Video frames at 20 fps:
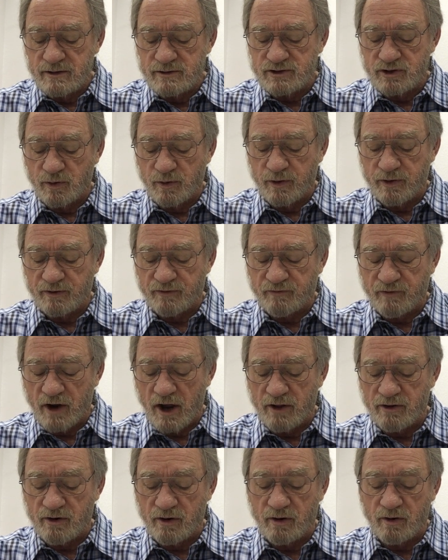So his
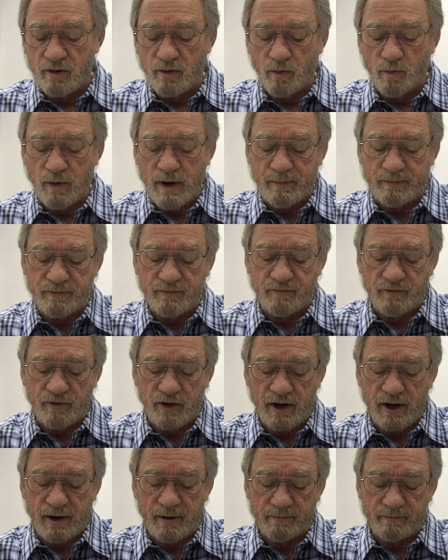father wept
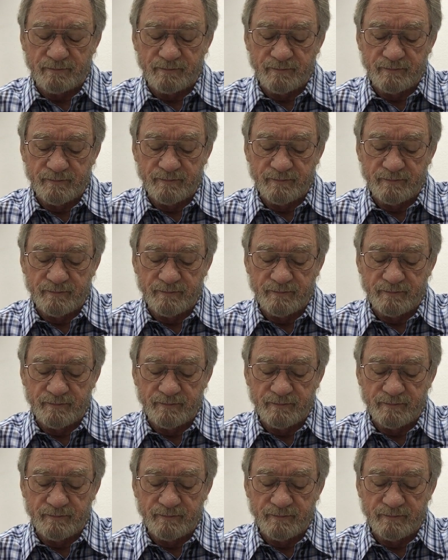for him.